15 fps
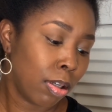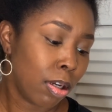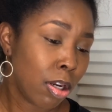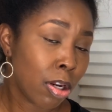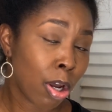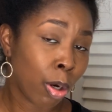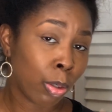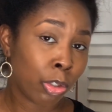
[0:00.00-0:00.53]

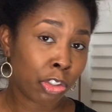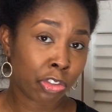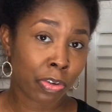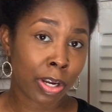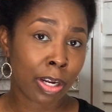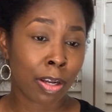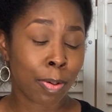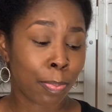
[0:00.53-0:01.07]
you know,
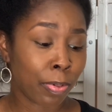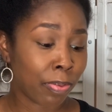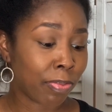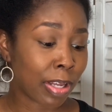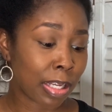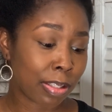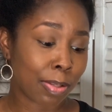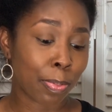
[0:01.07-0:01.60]
straight up if
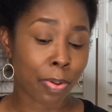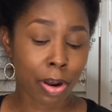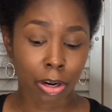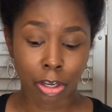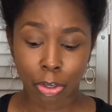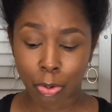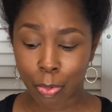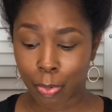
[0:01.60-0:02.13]
that's the
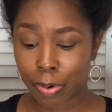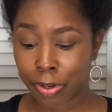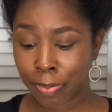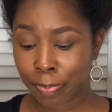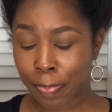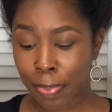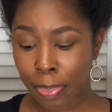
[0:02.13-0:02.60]
product you want.